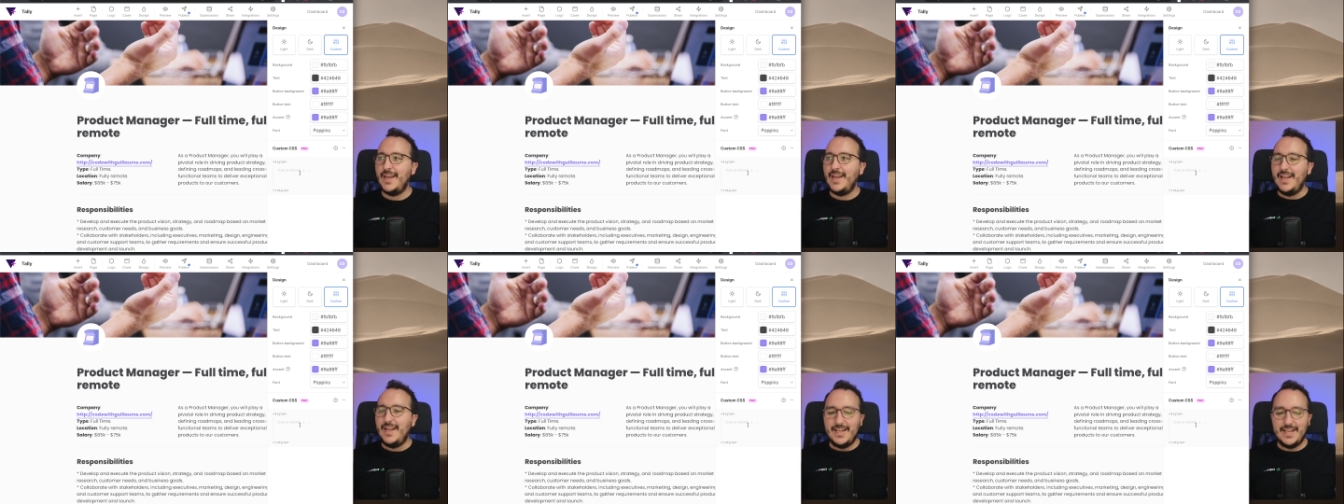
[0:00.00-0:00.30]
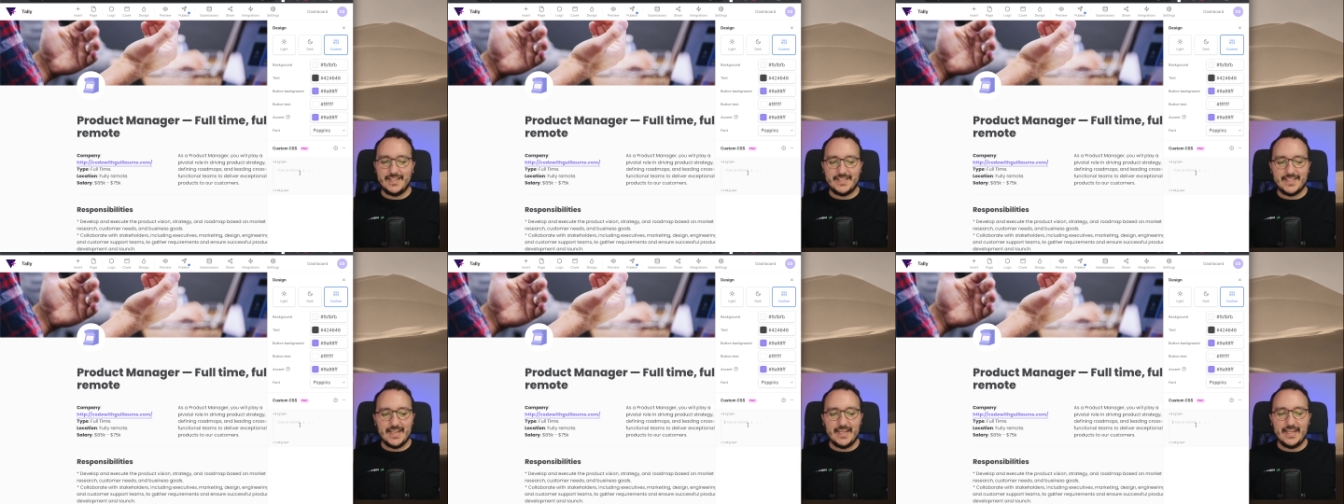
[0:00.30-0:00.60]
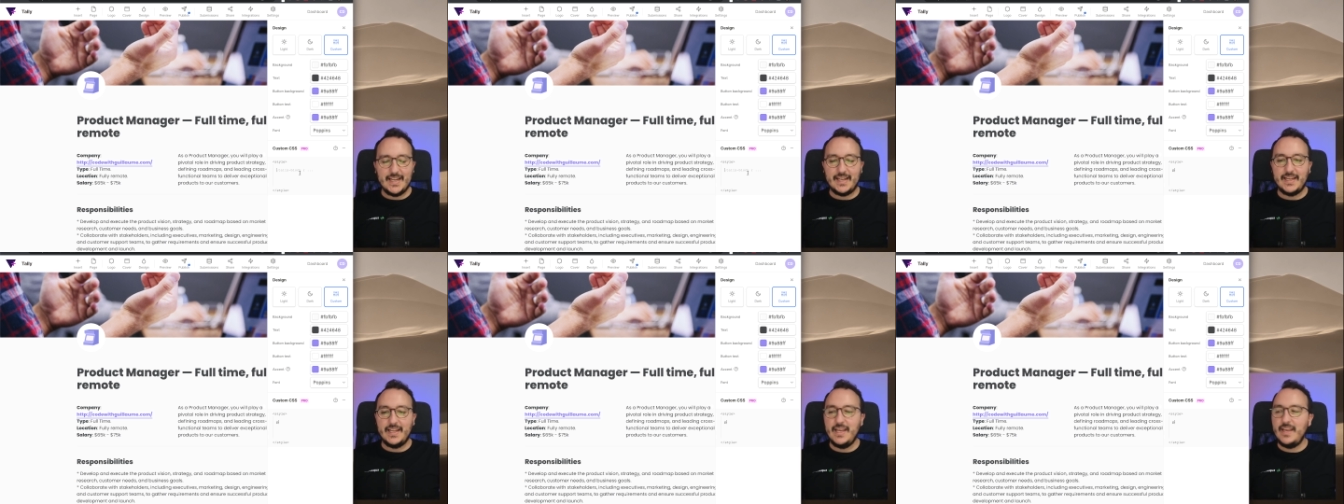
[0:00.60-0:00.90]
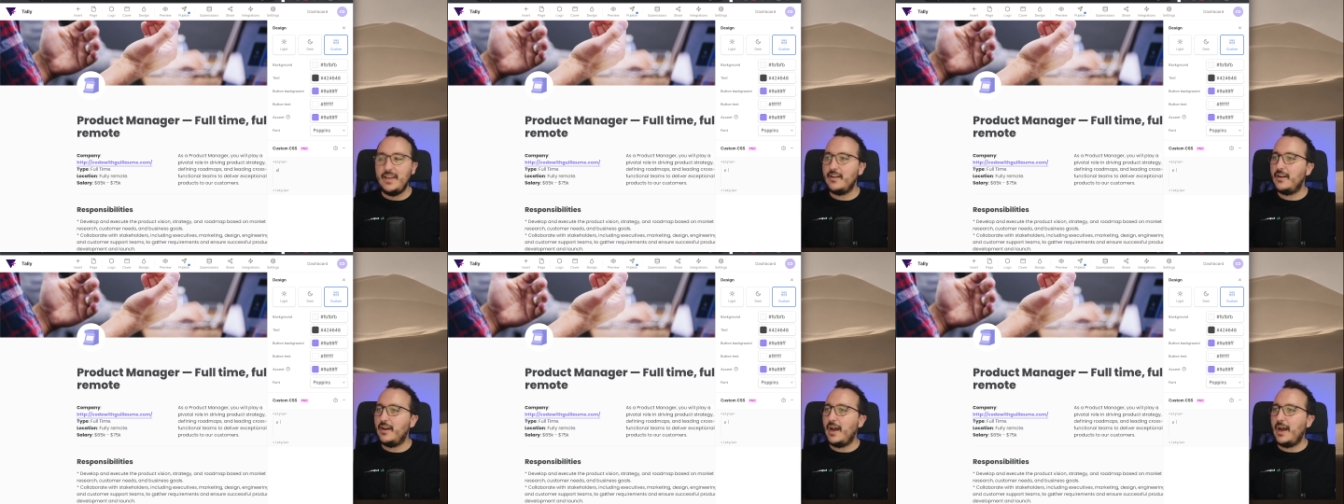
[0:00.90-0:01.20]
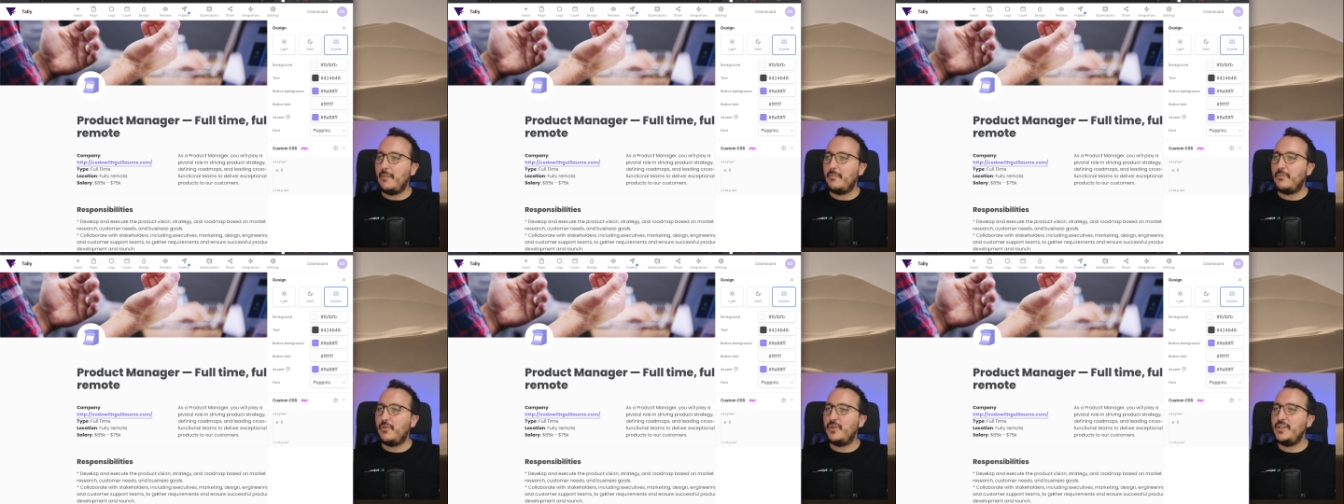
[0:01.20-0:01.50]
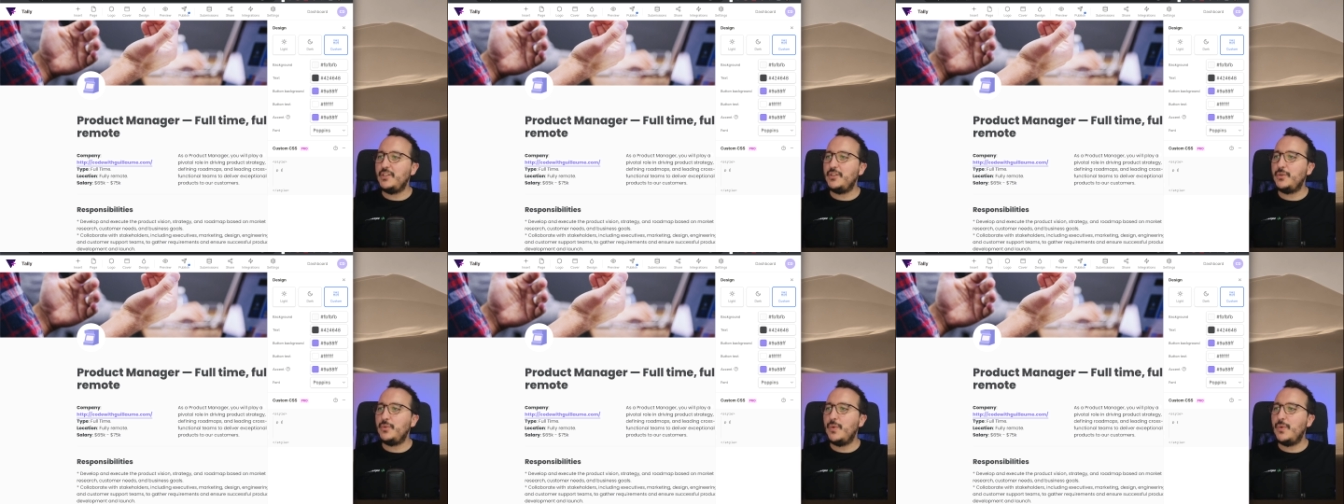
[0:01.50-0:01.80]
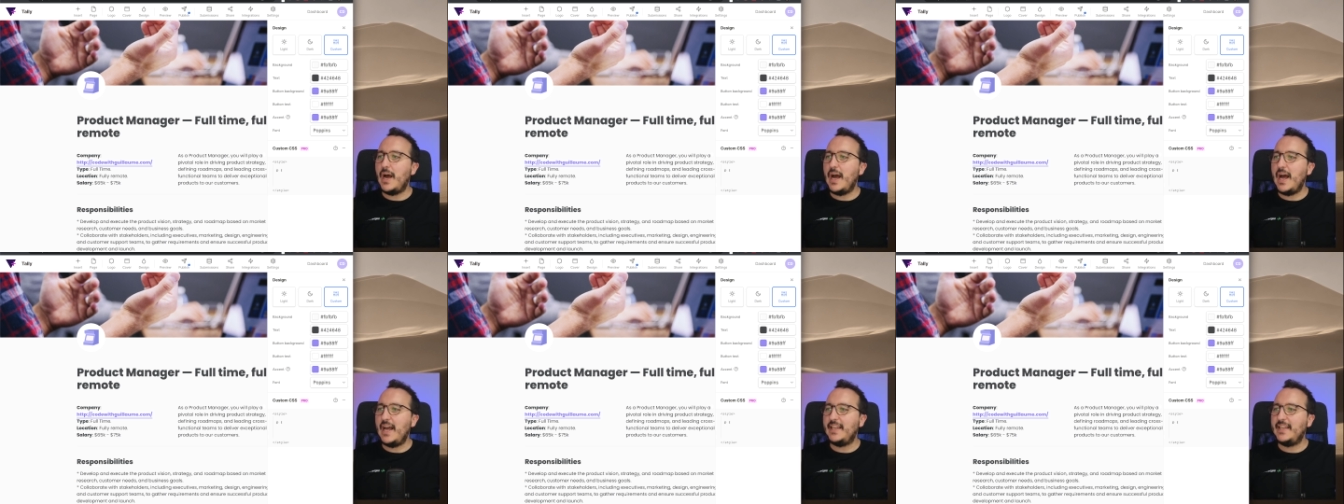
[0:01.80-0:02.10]
Let's say that here I'm going
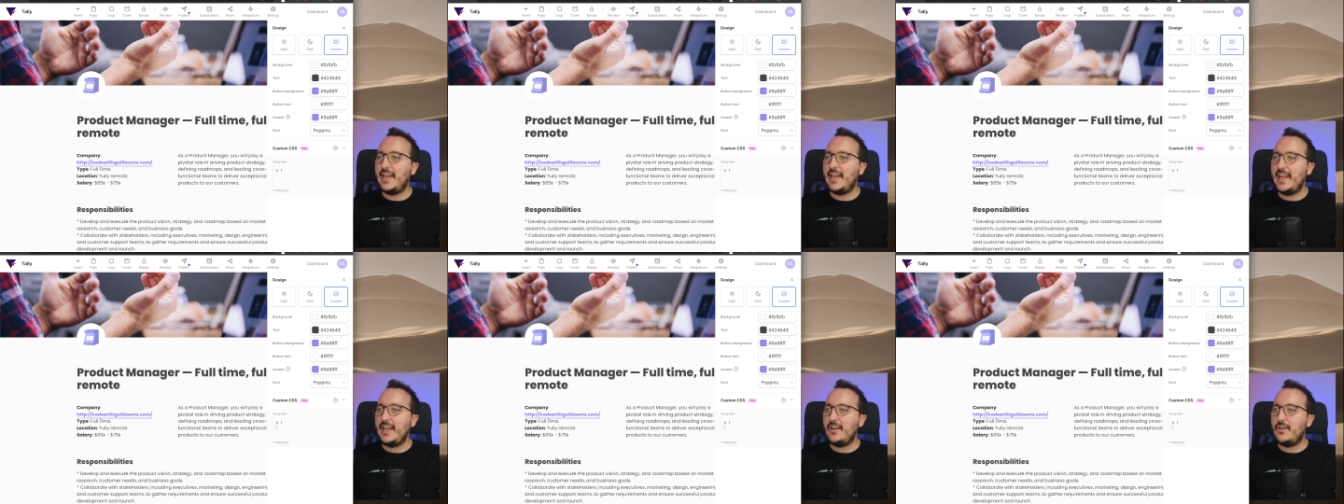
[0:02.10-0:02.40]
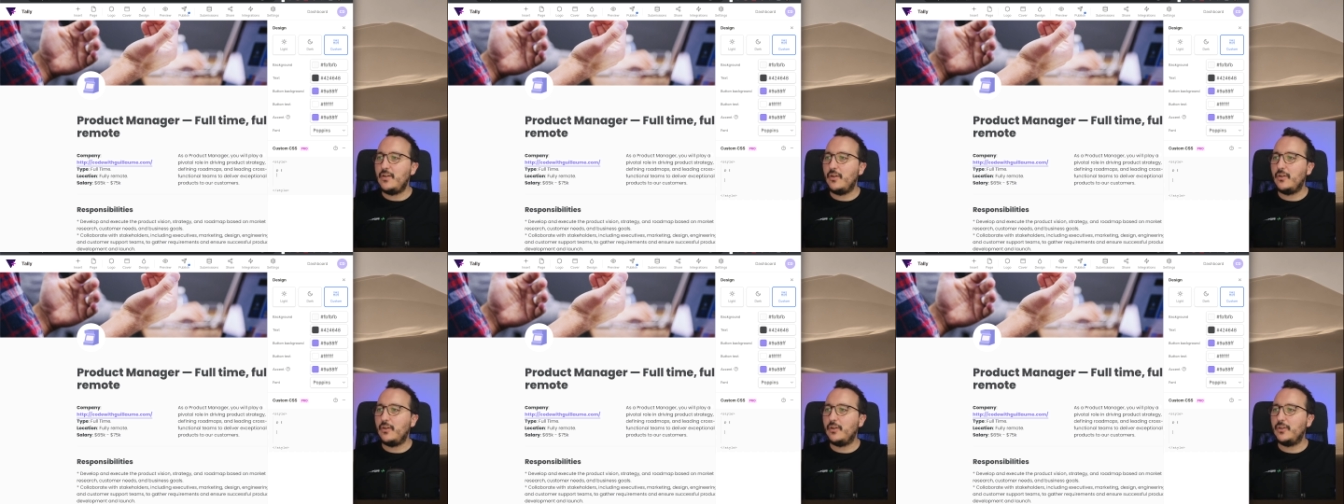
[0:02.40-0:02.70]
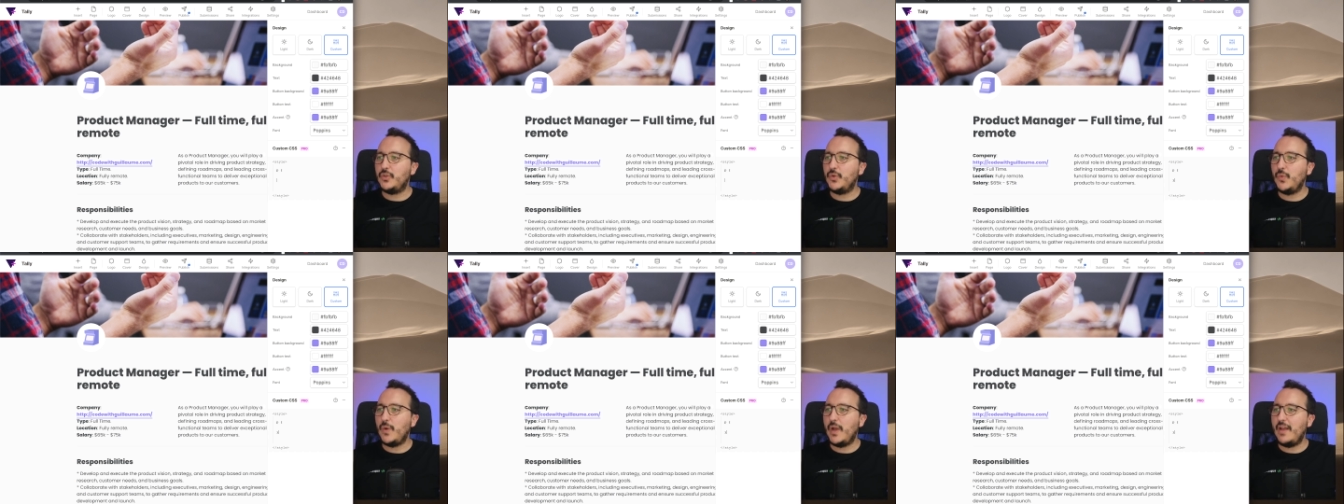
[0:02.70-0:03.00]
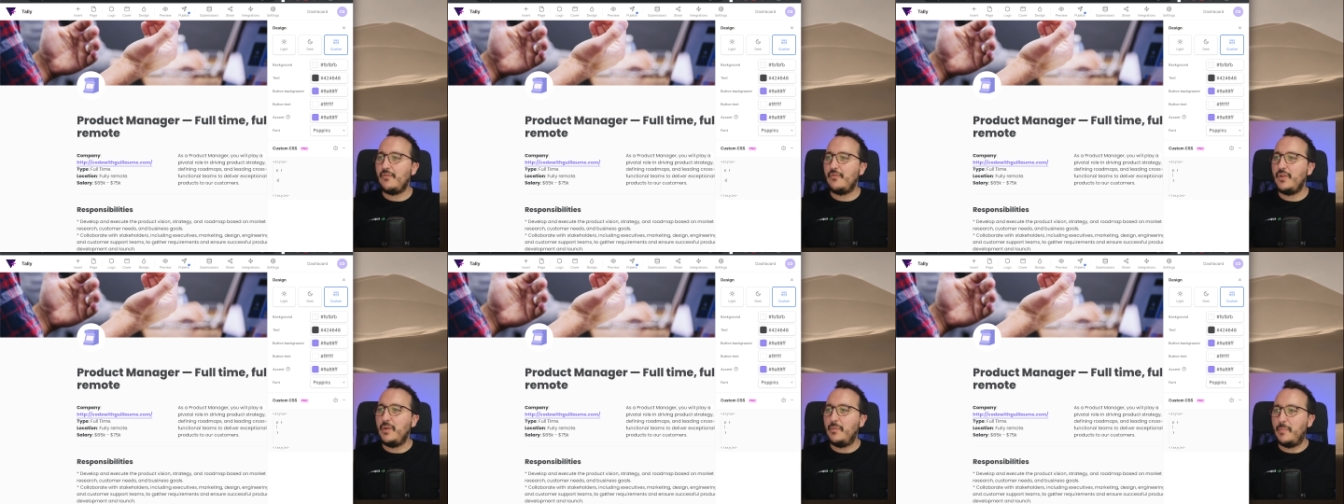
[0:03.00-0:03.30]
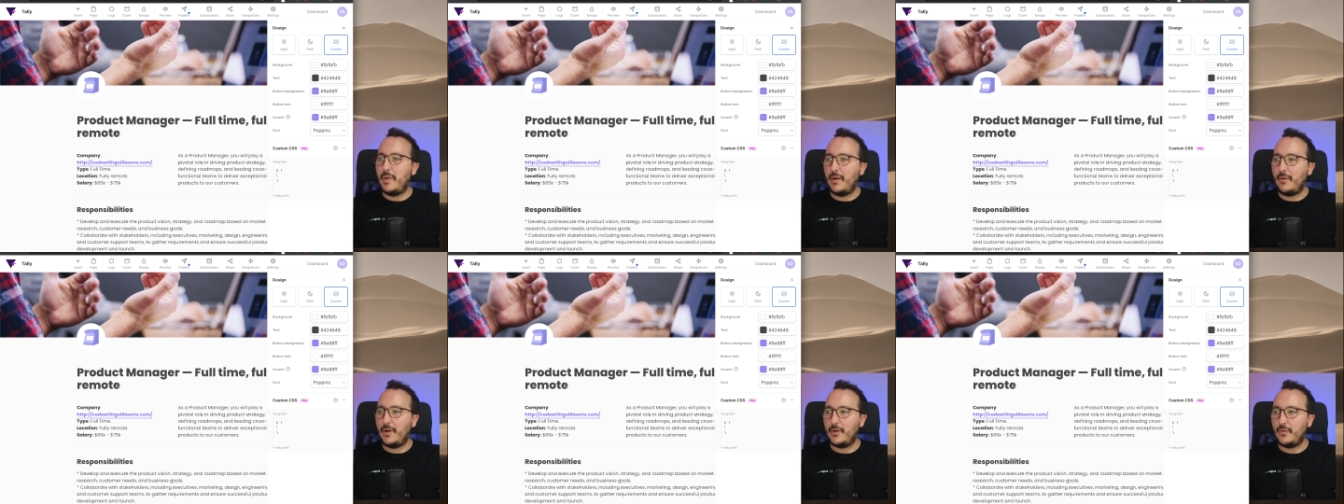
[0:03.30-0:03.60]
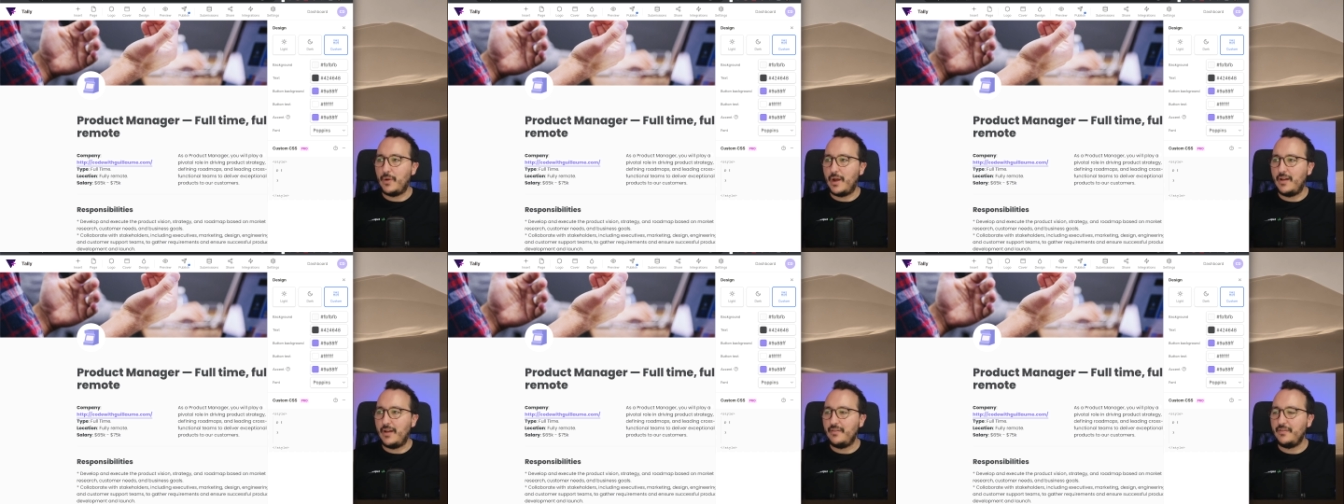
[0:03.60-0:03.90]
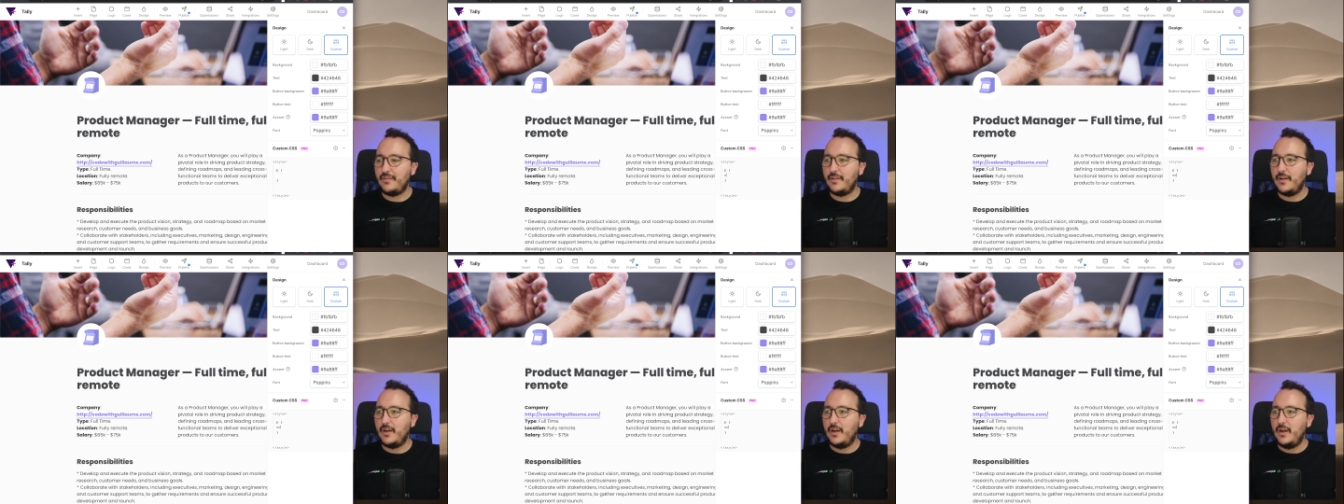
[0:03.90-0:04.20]
to add a color to every
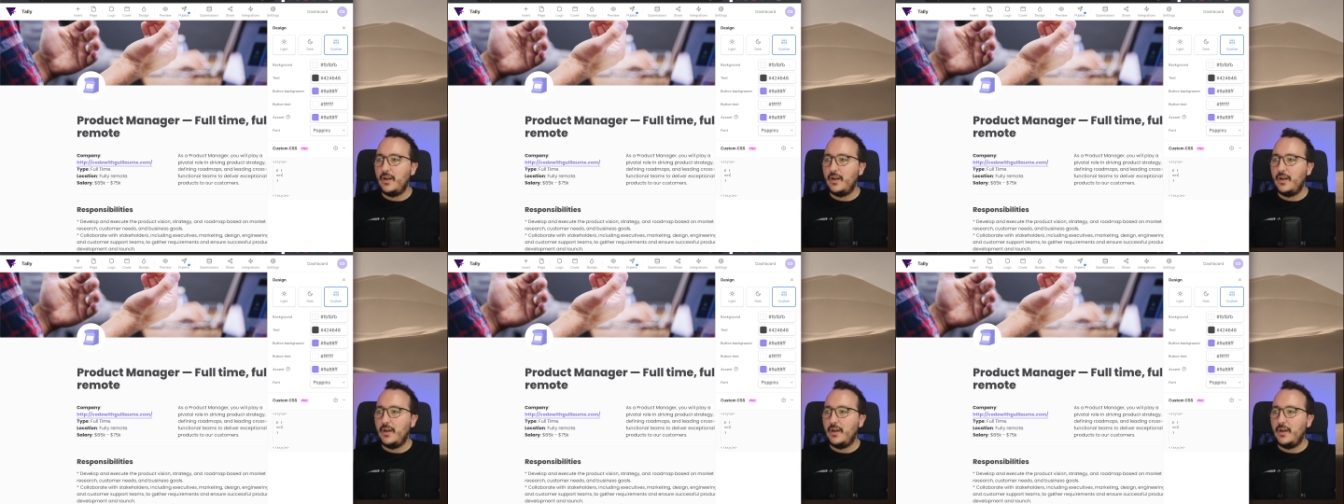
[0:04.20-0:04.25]
paragraph.